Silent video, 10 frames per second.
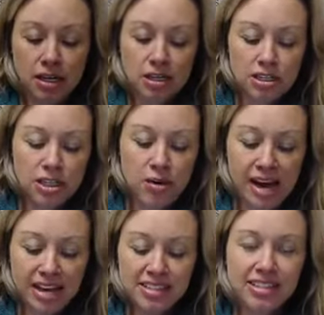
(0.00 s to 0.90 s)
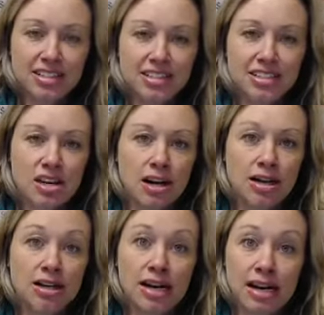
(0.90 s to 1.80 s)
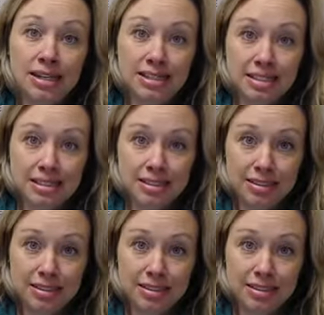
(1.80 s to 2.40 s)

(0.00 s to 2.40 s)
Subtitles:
So S's are Gandhi.